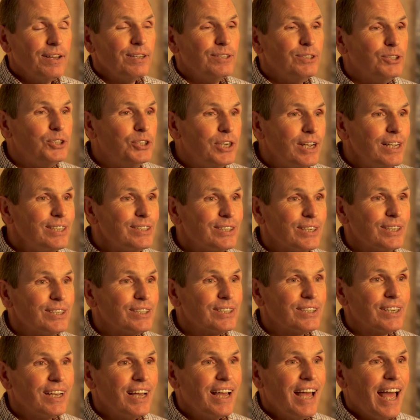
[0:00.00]

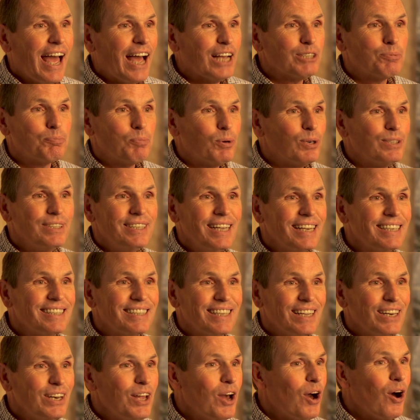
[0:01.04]
Jesus has
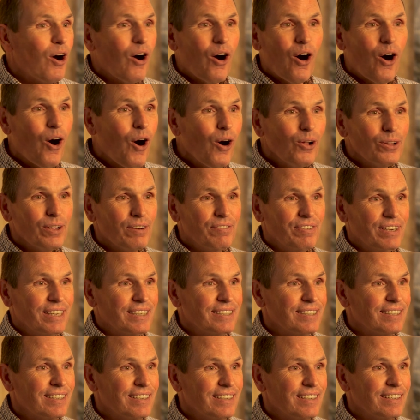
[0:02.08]
predicted all of it,